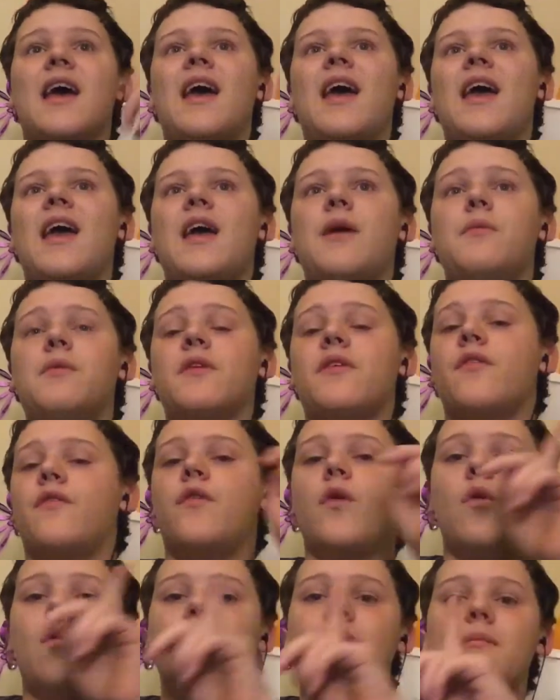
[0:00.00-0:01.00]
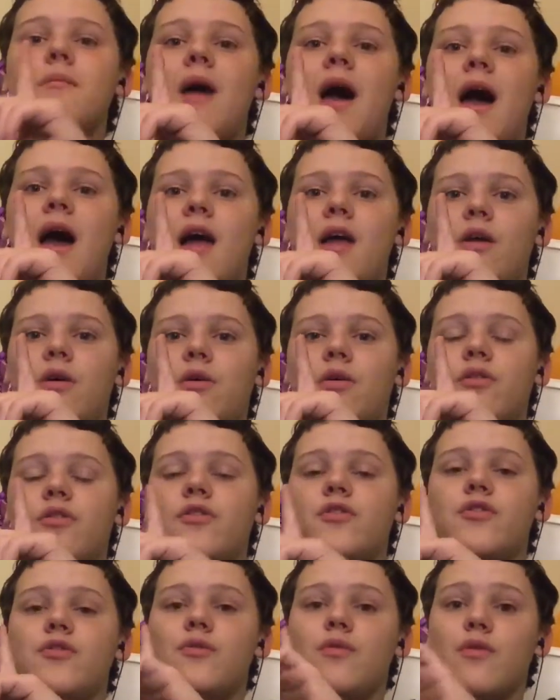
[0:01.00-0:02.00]
it was 30 miles
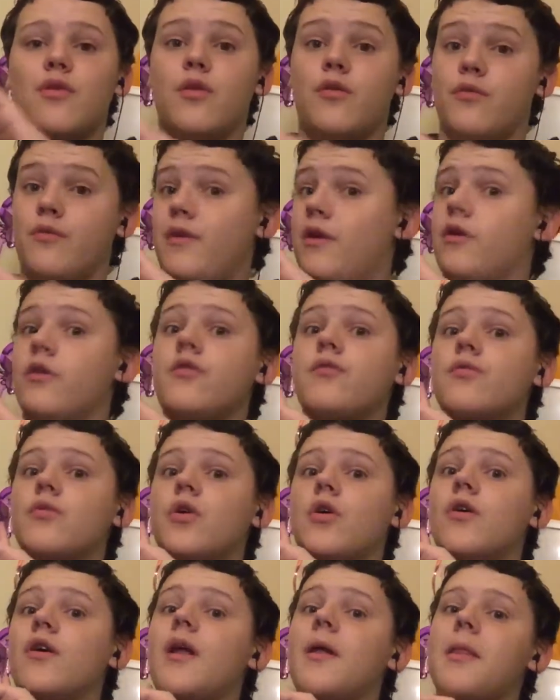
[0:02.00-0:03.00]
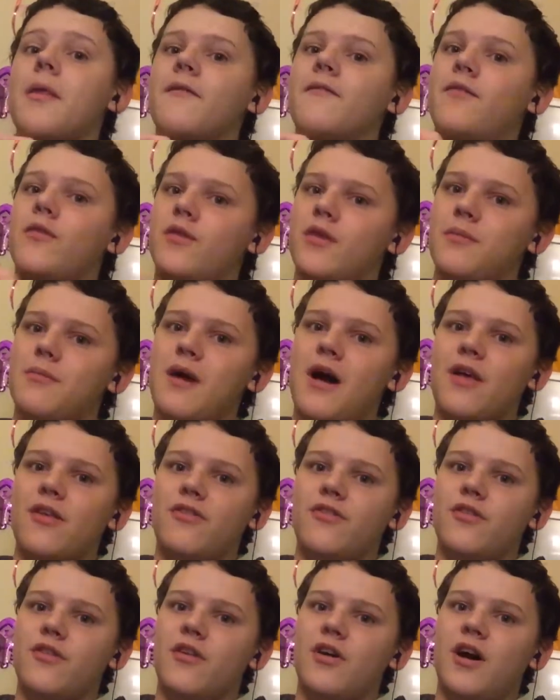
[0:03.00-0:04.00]
to the nearest road and then 30 miles
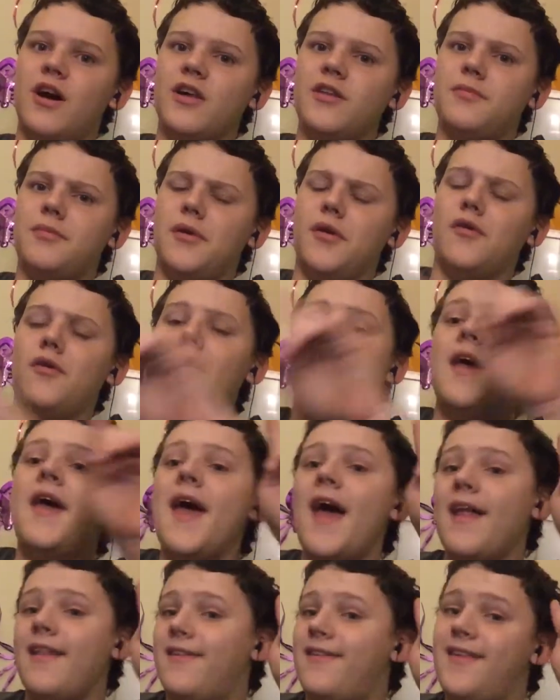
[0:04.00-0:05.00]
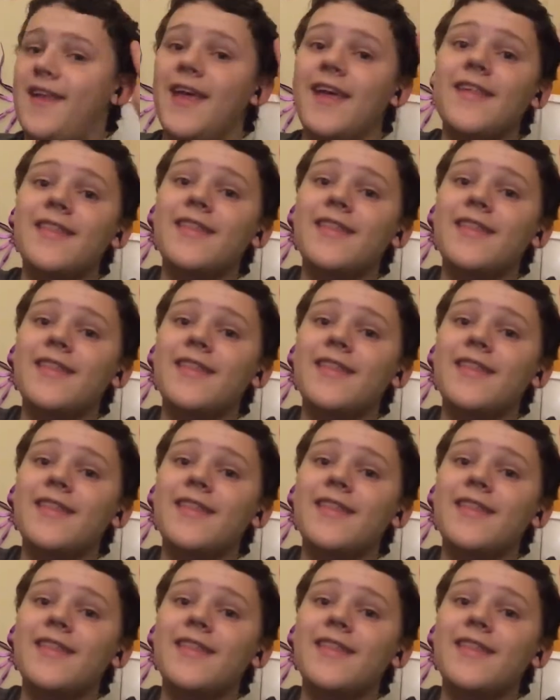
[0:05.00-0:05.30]
to the hospital and saying